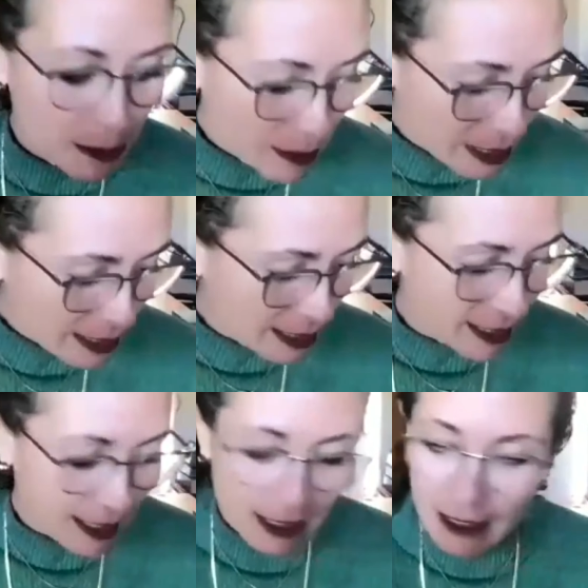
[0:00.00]
To
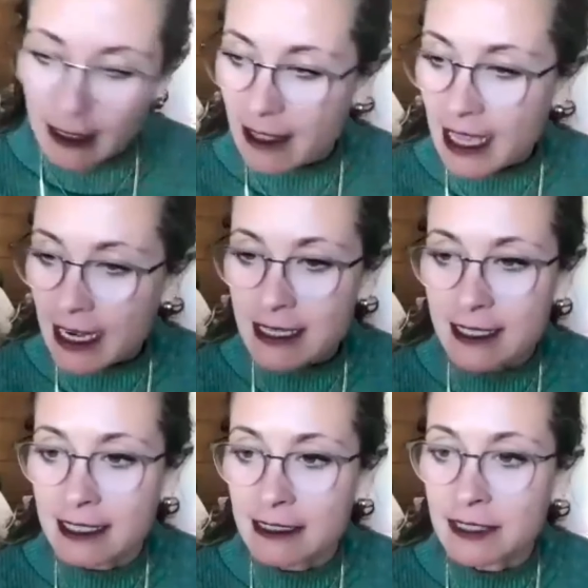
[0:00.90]
me, that
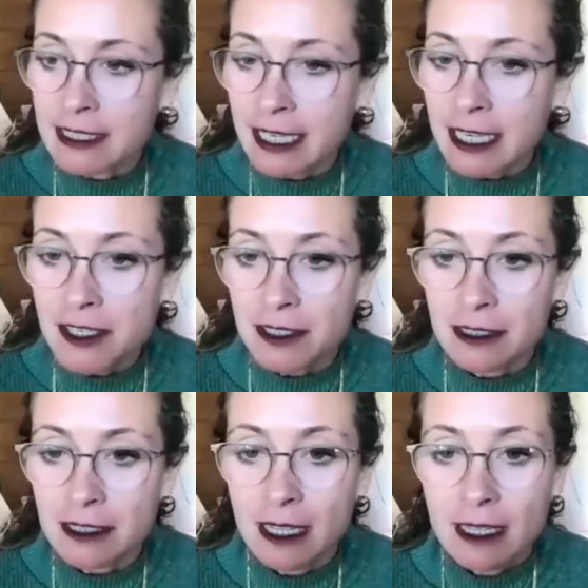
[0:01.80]
is an
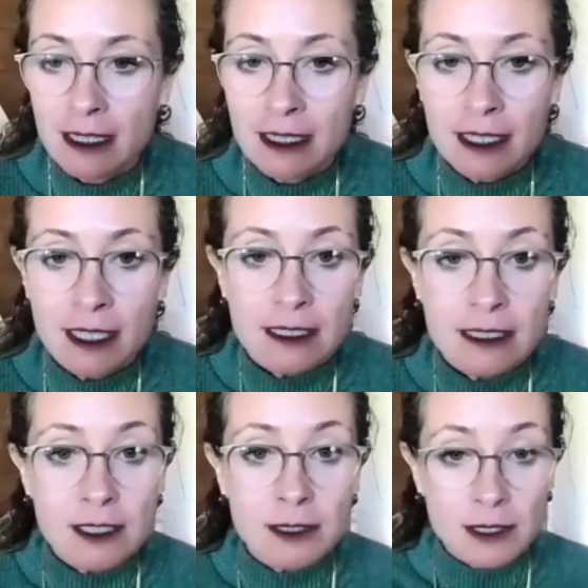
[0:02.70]
invitation
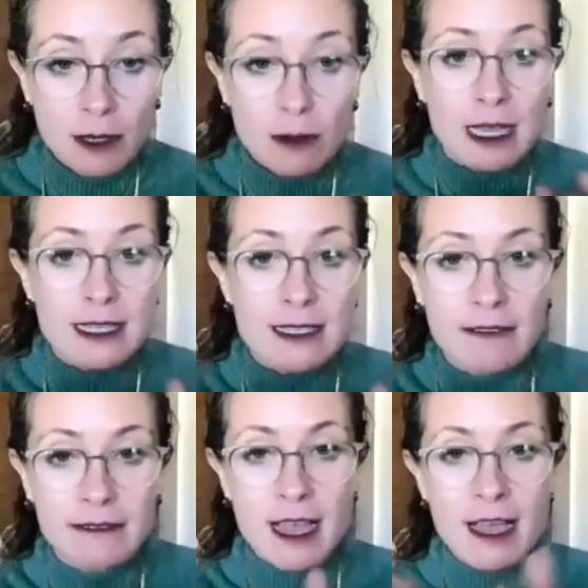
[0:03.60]
to know
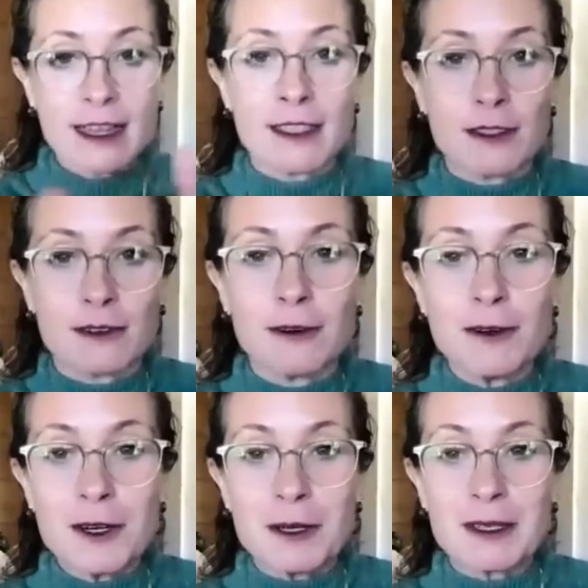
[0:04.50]
thyself, not in the
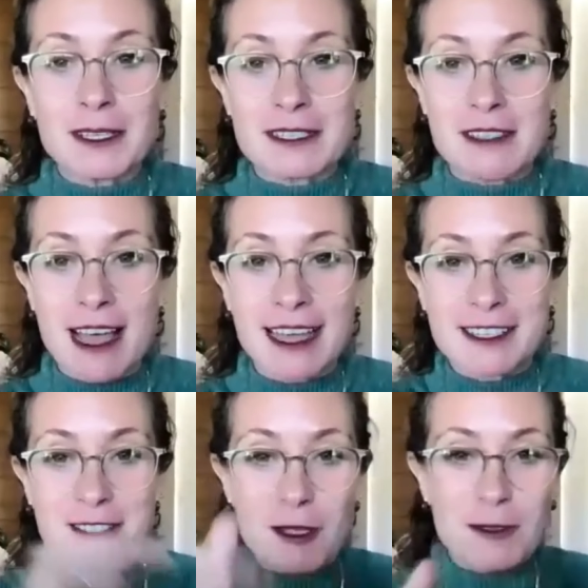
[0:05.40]
form, because
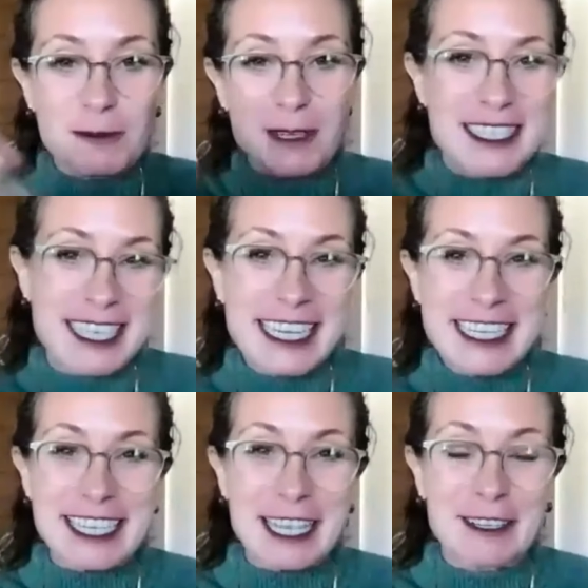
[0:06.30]
that is always
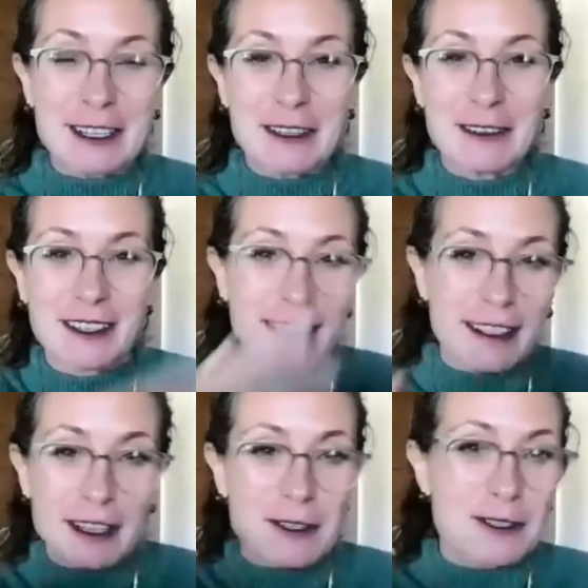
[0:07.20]
changing, you know,
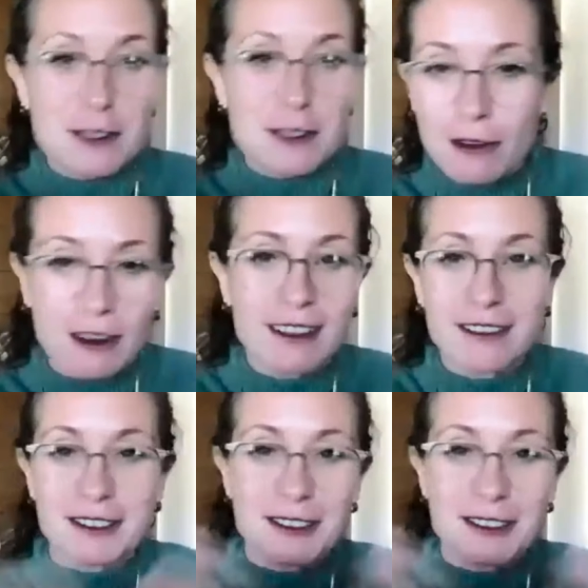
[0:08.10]
and your story